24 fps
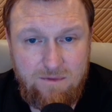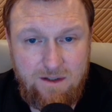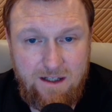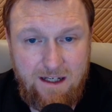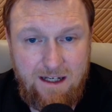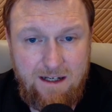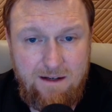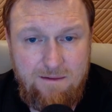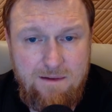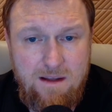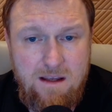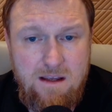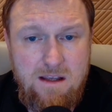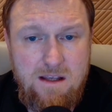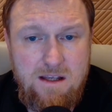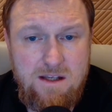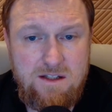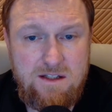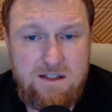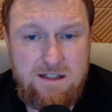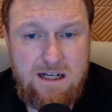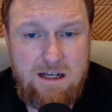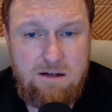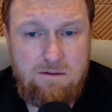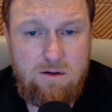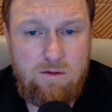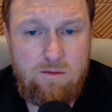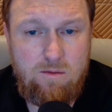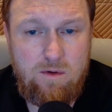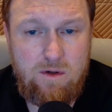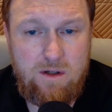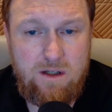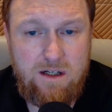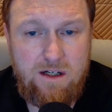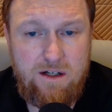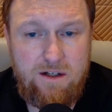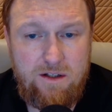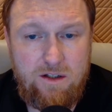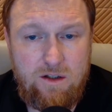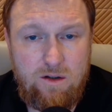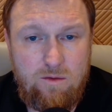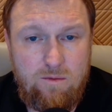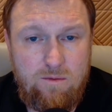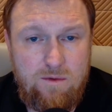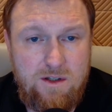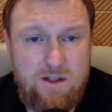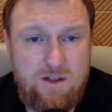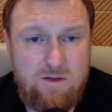Okay. So now what we're going to
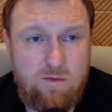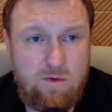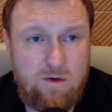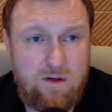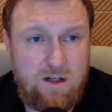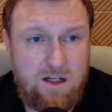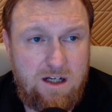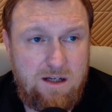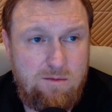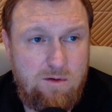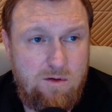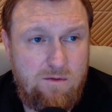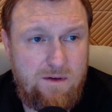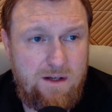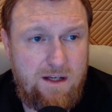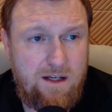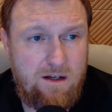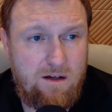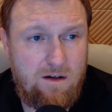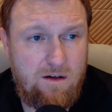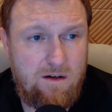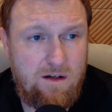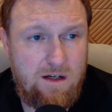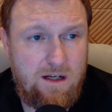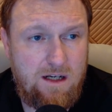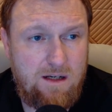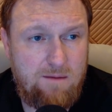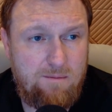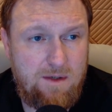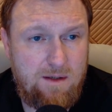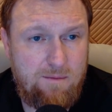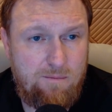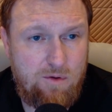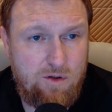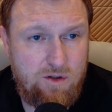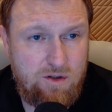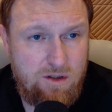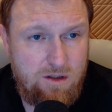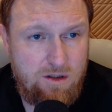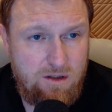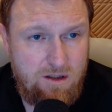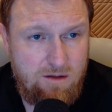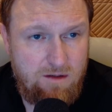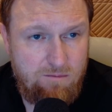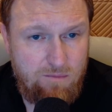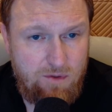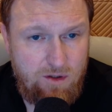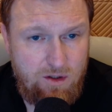do is we're going to come over here and I'm going to push on
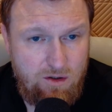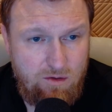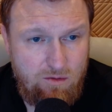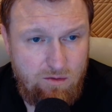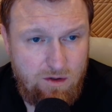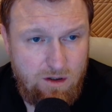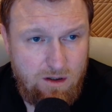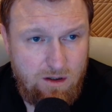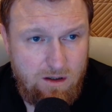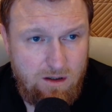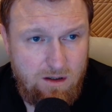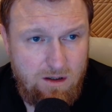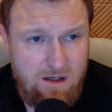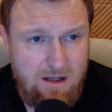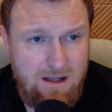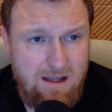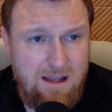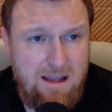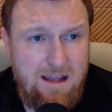computer.